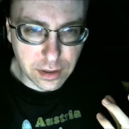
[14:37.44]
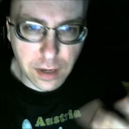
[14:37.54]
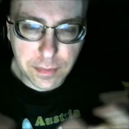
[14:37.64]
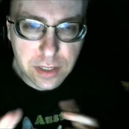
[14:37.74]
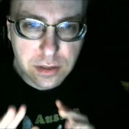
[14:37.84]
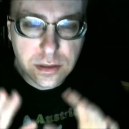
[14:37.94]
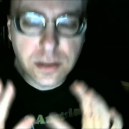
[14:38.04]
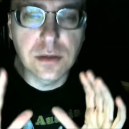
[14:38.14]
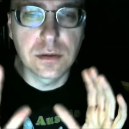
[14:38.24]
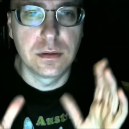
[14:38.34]
I mean,
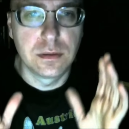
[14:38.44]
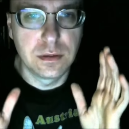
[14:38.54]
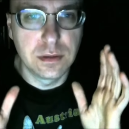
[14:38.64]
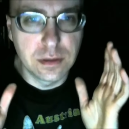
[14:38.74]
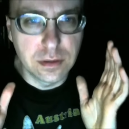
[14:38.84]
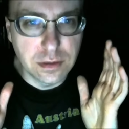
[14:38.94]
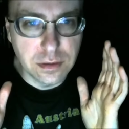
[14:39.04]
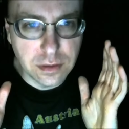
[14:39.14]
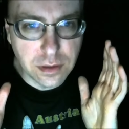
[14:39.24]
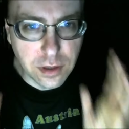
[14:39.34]
dear
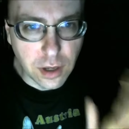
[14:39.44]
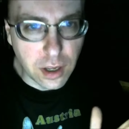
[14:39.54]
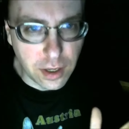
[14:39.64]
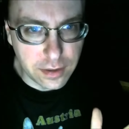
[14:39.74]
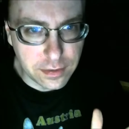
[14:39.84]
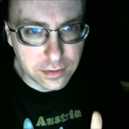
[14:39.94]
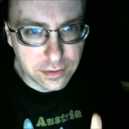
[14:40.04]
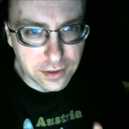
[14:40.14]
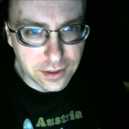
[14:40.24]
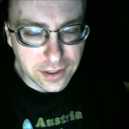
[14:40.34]
God,
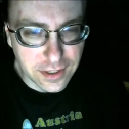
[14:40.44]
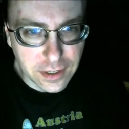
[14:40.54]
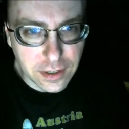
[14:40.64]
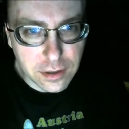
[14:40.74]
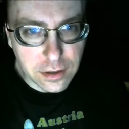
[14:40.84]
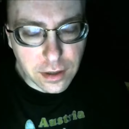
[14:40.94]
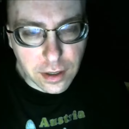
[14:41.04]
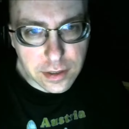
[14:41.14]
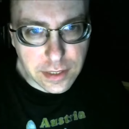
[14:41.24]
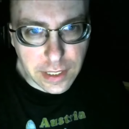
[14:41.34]
not
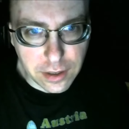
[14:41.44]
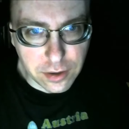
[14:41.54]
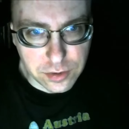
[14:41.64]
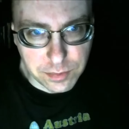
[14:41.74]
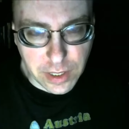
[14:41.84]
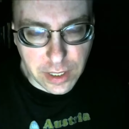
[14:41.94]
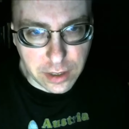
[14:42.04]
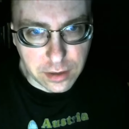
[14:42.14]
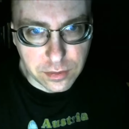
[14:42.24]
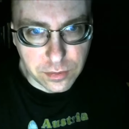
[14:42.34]
a day goes by
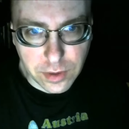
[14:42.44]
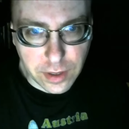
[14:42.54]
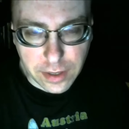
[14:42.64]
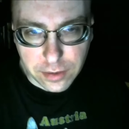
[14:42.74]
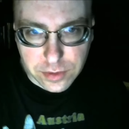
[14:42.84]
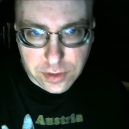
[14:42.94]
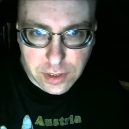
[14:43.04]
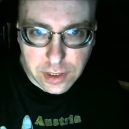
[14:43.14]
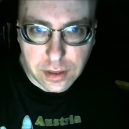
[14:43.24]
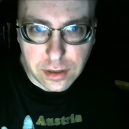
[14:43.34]
when I don't
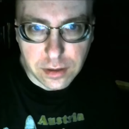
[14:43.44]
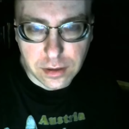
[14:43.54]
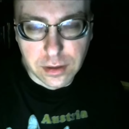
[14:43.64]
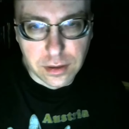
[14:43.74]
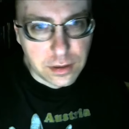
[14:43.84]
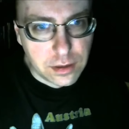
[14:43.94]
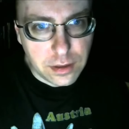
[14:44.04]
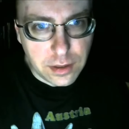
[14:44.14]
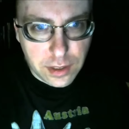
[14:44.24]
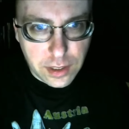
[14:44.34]
see
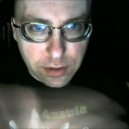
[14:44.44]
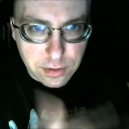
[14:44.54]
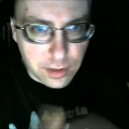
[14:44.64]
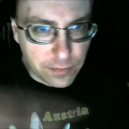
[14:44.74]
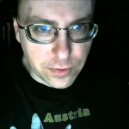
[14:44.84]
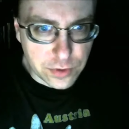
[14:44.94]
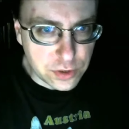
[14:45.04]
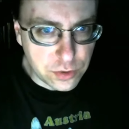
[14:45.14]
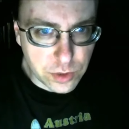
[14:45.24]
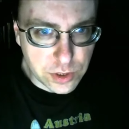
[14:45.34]
Islam versus
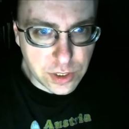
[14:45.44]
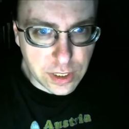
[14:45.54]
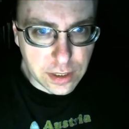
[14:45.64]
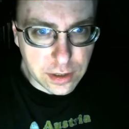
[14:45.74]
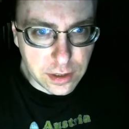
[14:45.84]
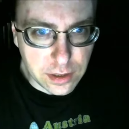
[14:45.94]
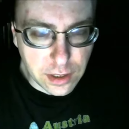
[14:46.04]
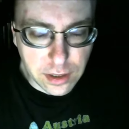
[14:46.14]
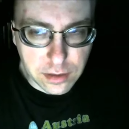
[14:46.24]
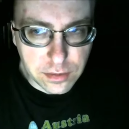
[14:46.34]
Christianity
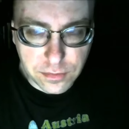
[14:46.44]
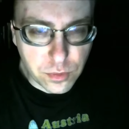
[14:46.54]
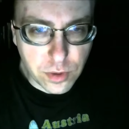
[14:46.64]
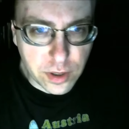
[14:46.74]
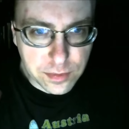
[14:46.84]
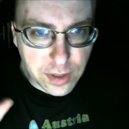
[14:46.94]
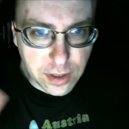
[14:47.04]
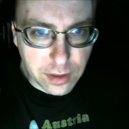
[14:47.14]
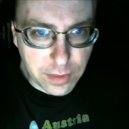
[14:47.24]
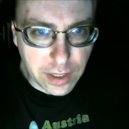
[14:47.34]
cross my
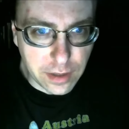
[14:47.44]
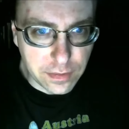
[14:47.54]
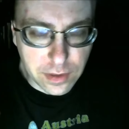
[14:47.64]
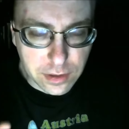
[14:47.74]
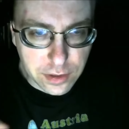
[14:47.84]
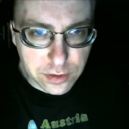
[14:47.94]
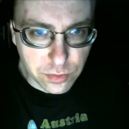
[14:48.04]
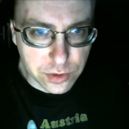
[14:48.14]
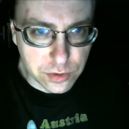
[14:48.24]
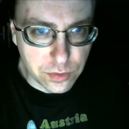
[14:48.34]
path at least
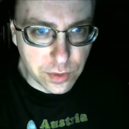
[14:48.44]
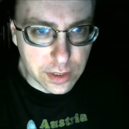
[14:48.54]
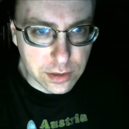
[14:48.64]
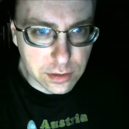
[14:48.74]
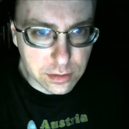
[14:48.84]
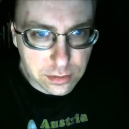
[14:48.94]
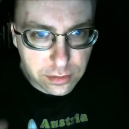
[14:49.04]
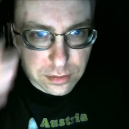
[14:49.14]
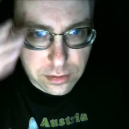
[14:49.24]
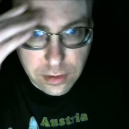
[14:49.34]
once or twice.
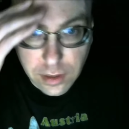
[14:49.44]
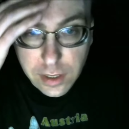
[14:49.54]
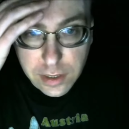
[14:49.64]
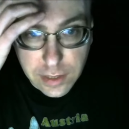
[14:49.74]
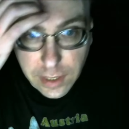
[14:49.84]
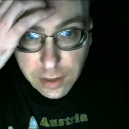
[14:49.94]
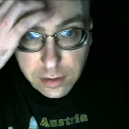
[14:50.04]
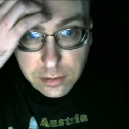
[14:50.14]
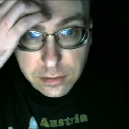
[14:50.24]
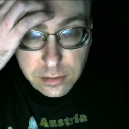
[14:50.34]
Not a day.
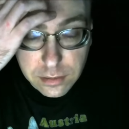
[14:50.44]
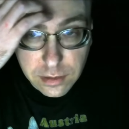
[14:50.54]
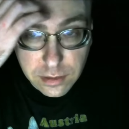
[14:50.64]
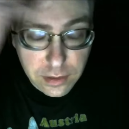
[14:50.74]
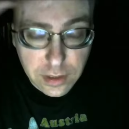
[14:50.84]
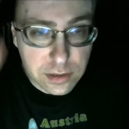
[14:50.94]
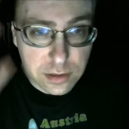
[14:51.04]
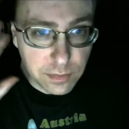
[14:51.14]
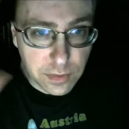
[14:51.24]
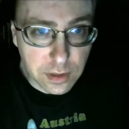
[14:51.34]
It's
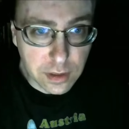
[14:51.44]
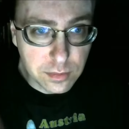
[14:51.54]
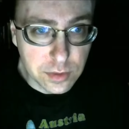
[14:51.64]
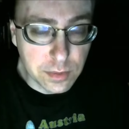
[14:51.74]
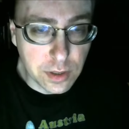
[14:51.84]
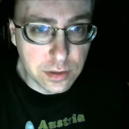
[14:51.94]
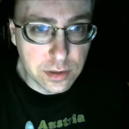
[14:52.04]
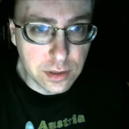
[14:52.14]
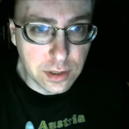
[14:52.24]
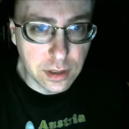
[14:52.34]
something that comes up
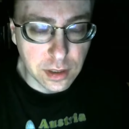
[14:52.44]
constantly.